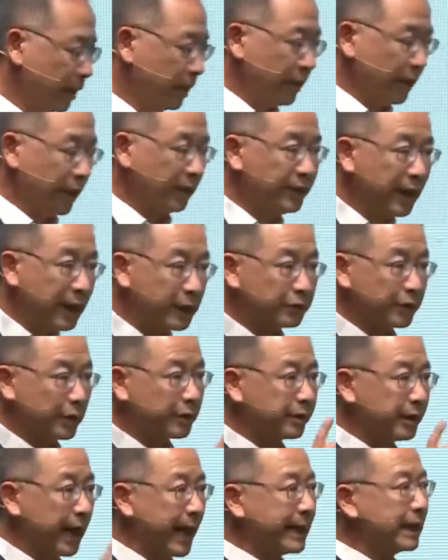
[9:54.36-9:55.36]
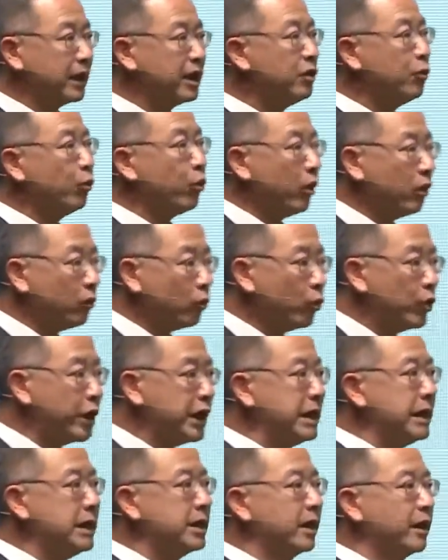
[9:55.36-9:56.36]
And that is exactly what
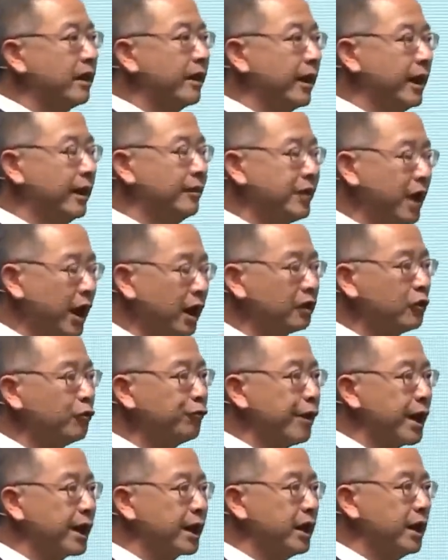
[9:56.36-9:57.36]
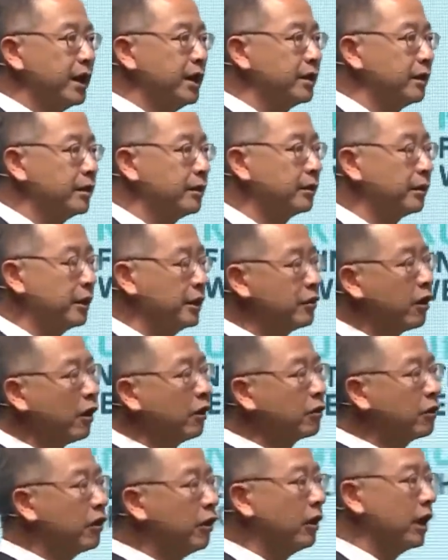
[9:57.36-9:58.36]
we and other regulators in Hong
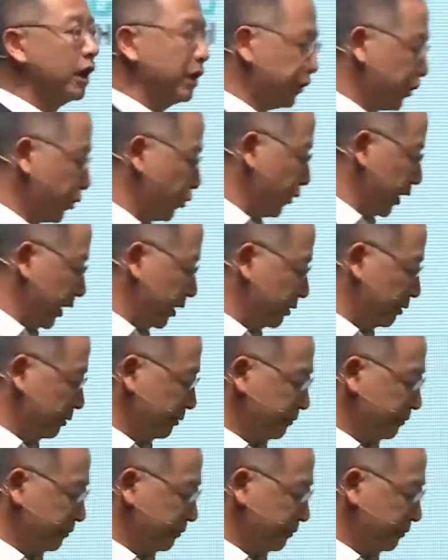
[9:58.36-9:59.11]
Kong are doing.